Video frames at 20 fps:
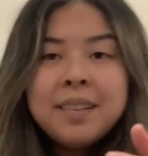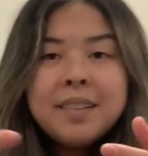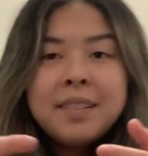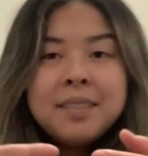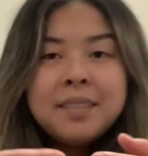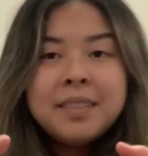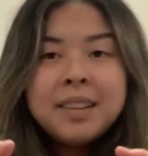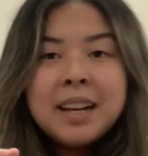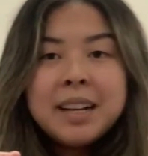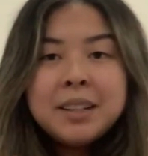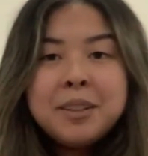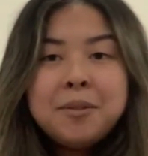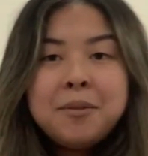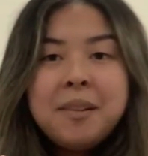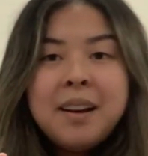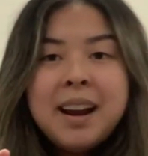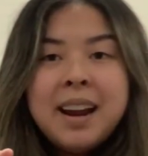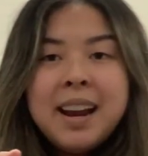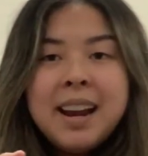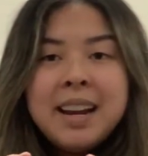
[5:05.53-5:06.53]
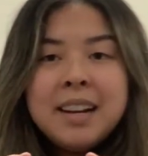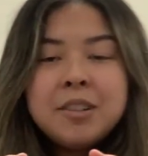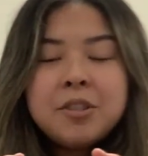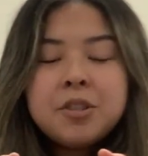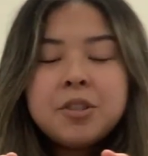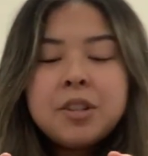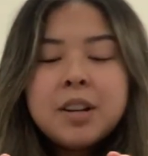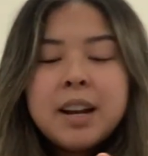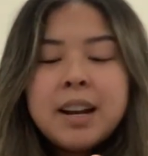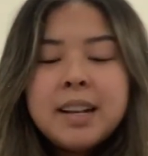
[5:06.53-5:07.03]
That's right,
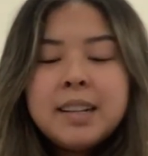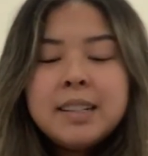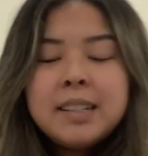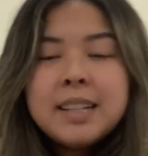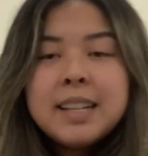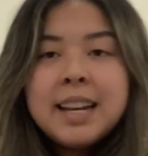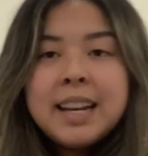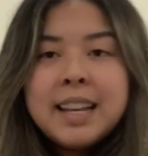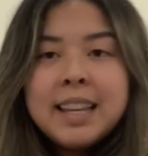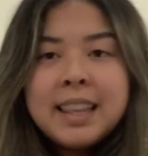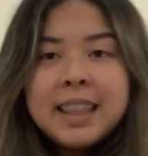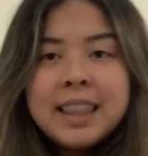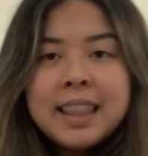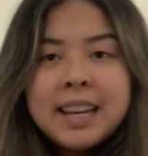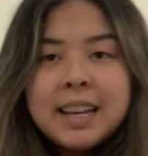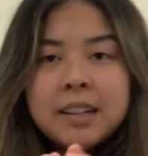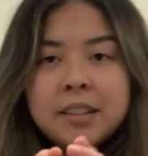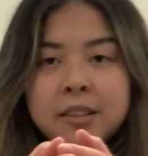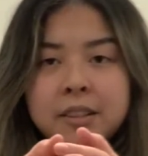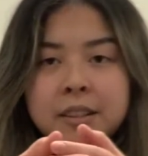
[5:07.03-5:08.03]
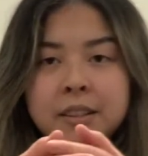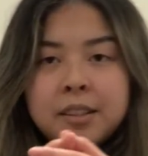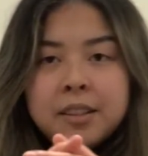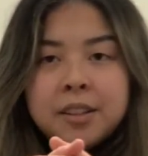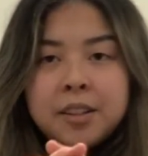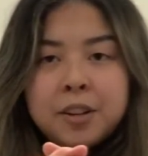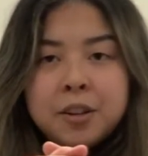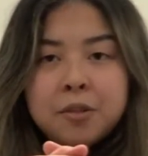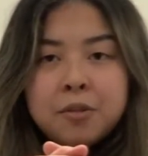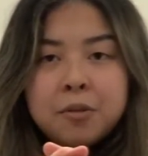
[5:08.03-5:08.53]
just like this.
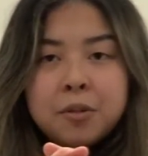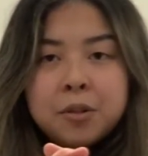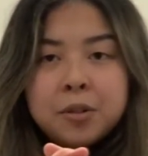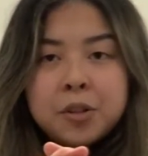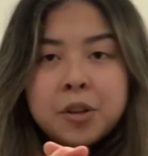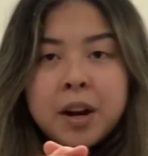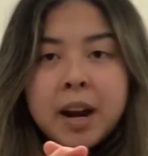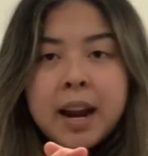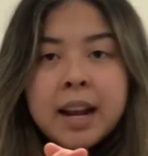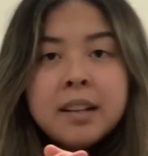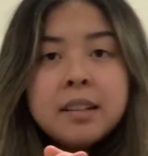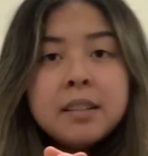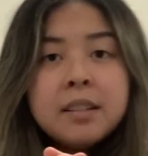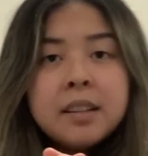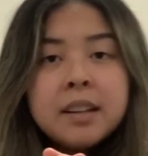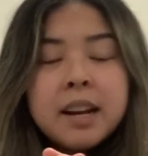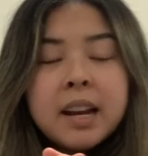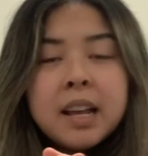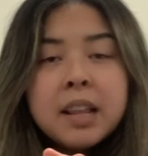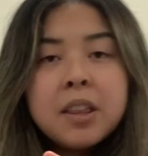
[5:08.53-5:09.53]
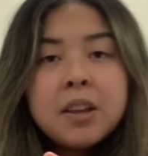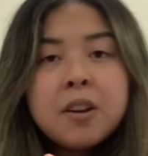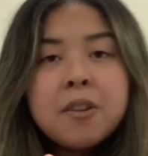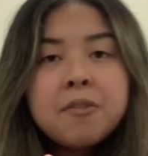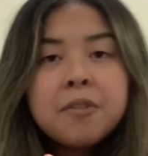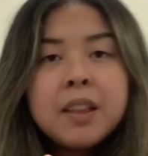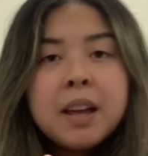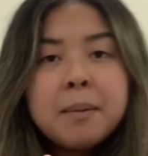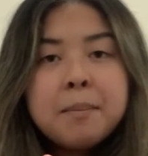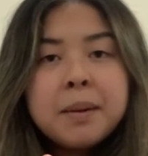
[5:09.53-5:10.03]
You can hold your hands together
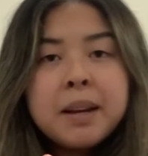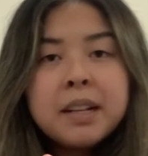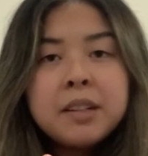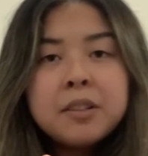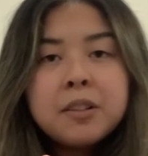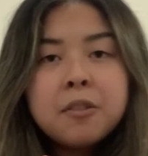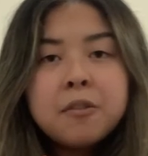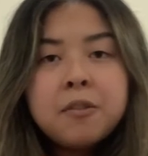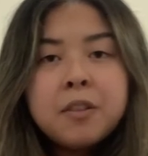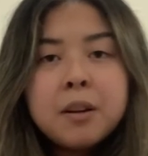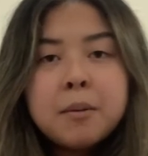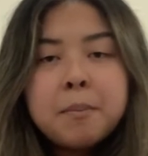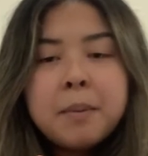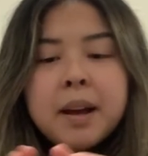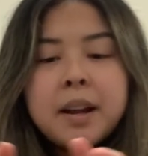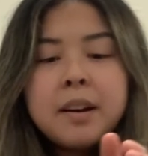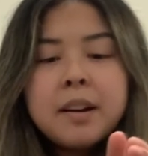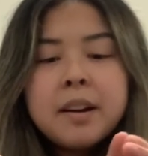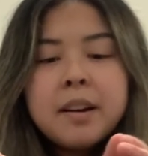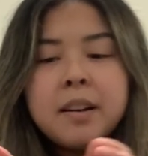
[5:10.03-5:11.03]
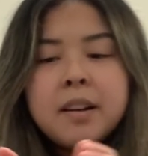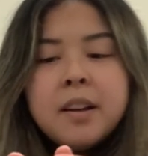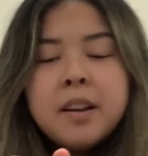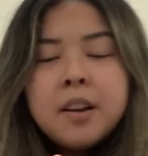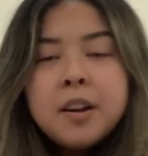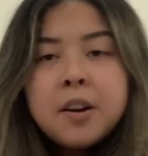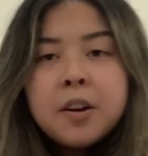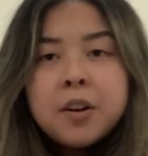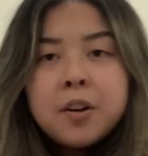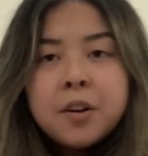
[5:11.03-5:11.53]
if that makes you feel better,
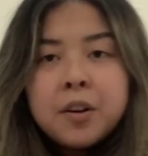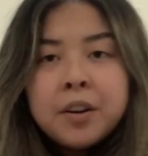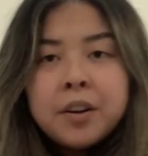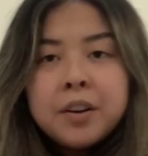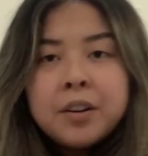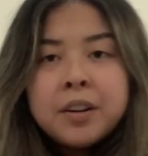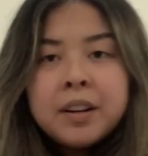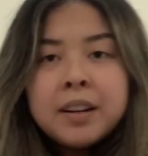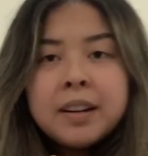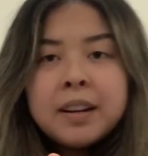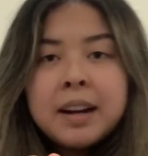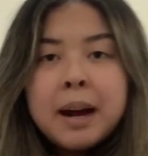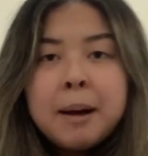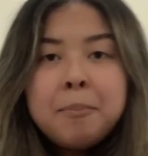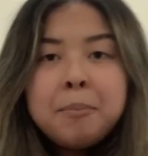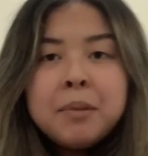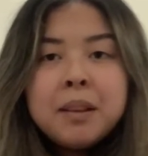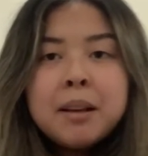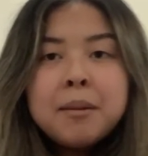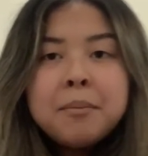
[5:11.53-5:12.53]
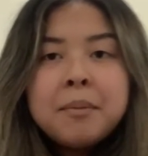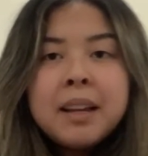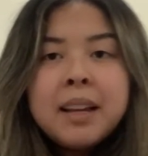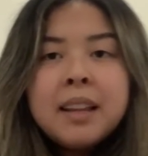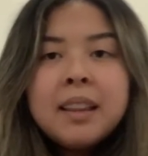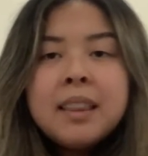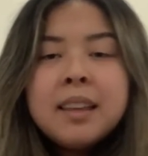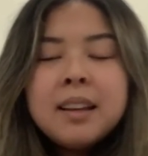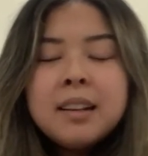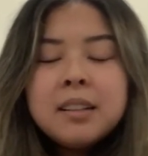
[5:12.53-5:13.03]
or you can cup them
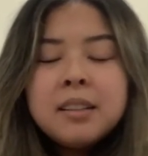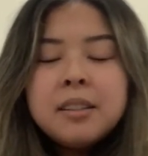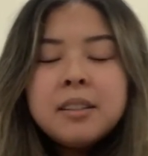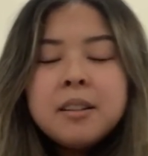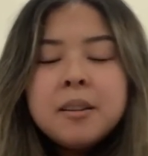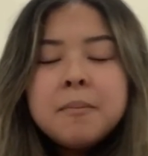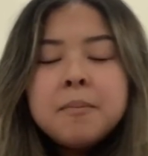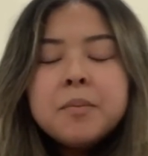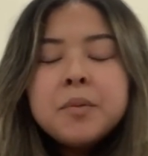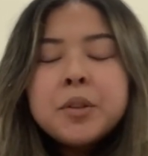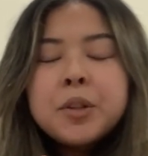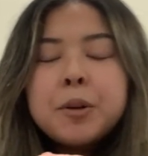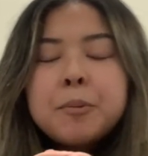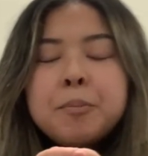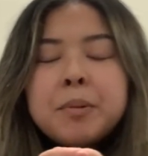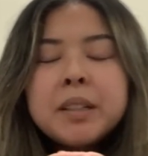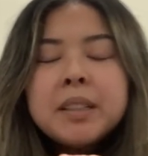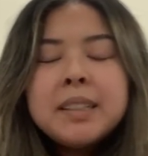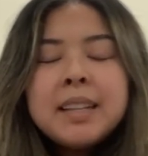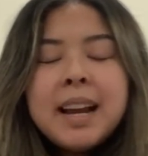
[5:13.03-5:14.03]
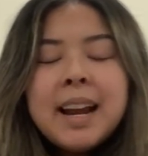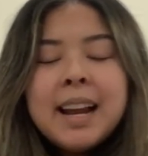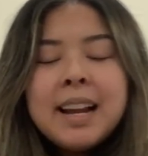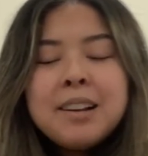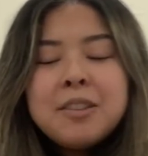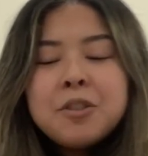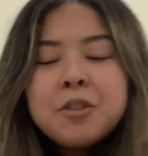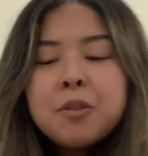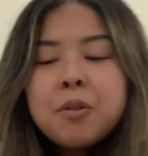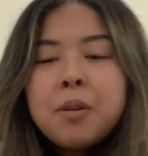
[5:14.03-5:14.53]
like this. So
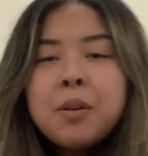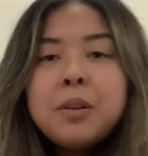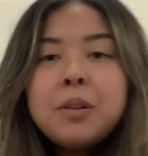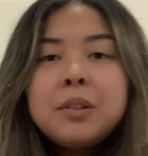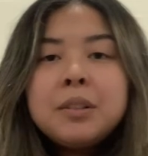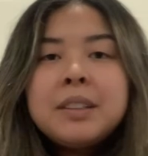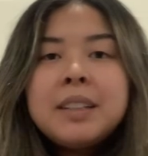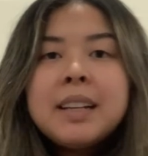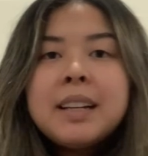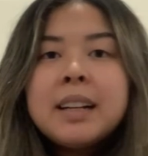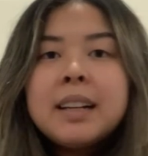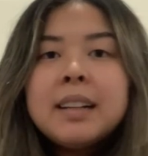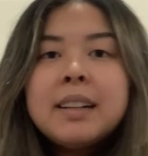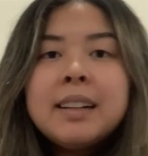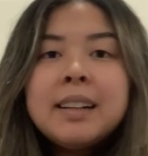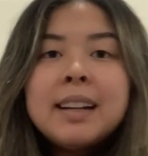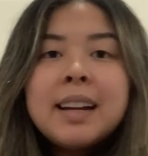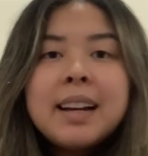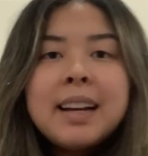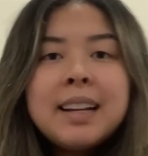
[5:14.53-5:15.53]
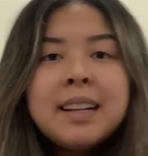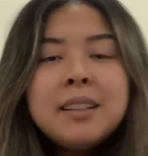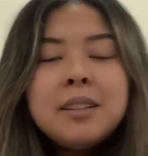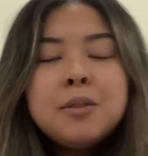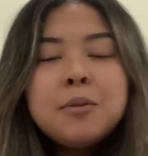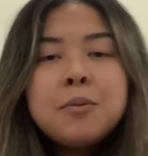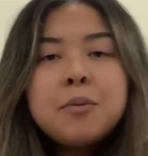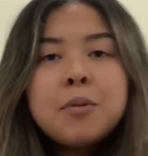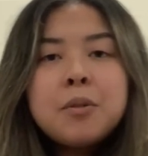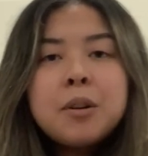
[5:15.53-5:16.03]
pretend you're holding a nice
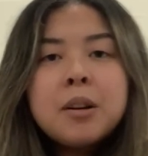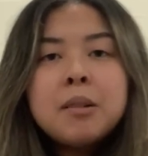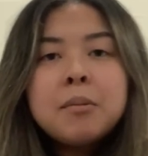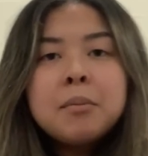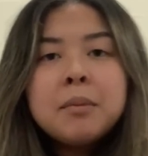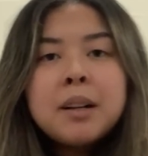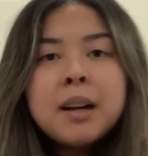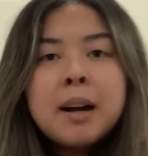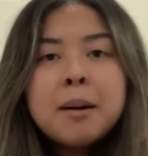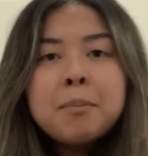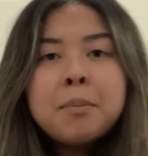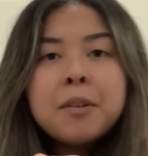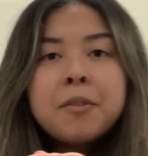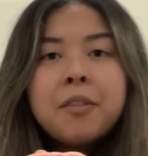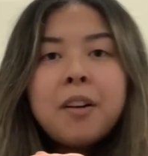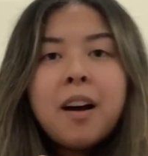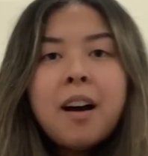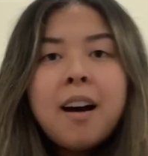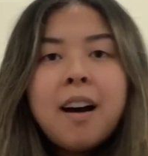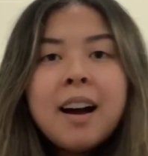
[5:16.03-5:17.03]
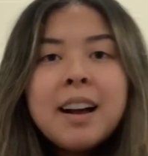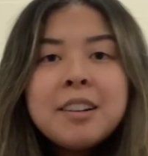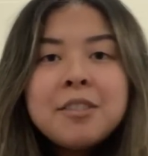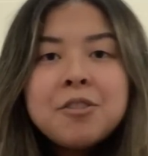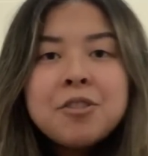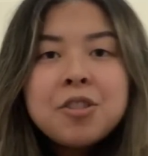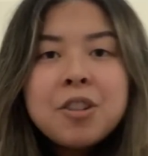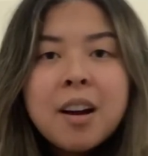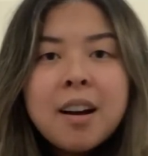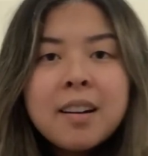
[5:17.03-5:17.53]
warm cup of hot
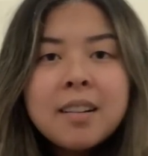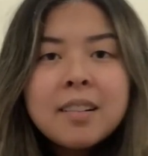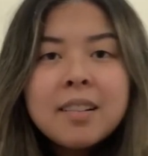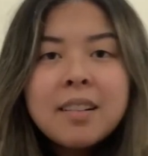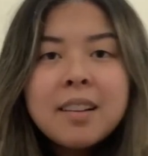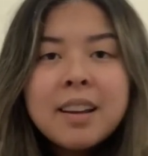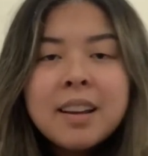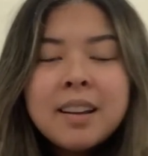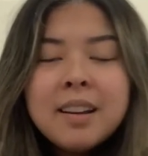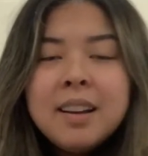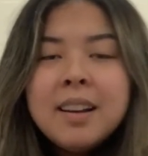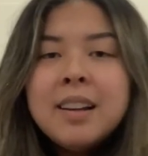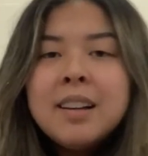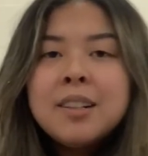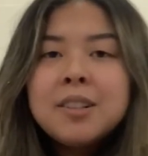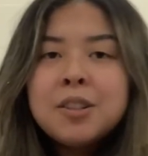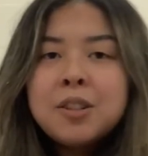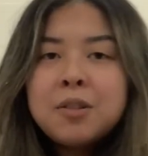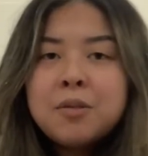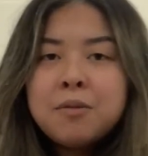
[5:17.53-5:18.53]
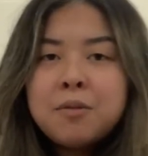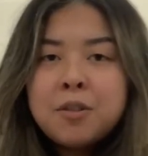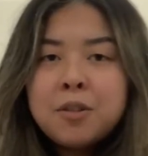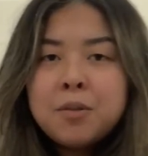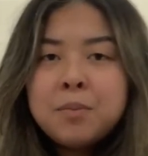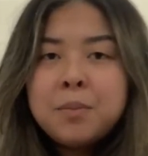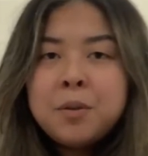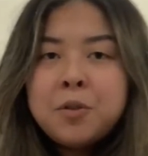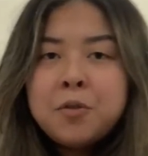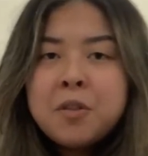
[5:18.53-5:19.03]
chocolate to
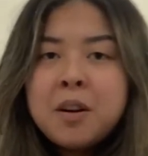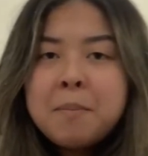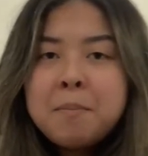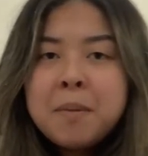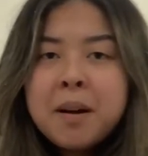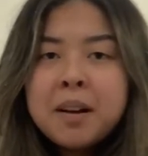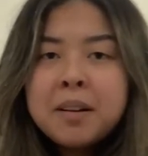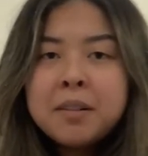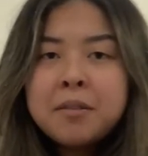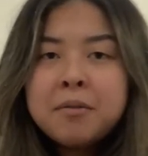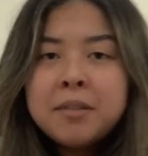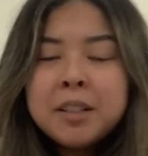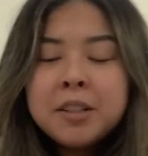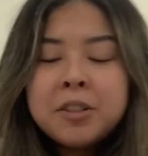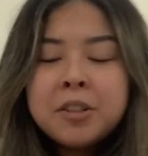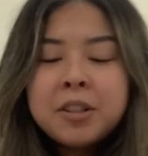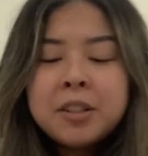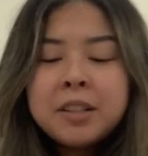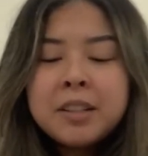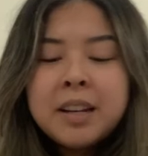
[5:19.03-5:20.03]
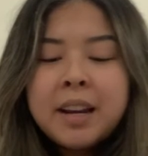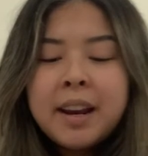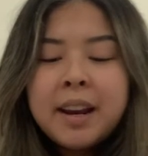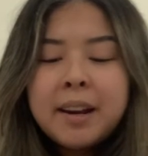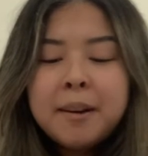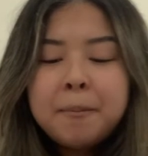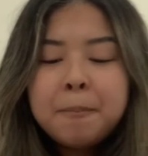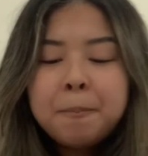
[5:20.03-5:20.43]
warm you up on a winter day.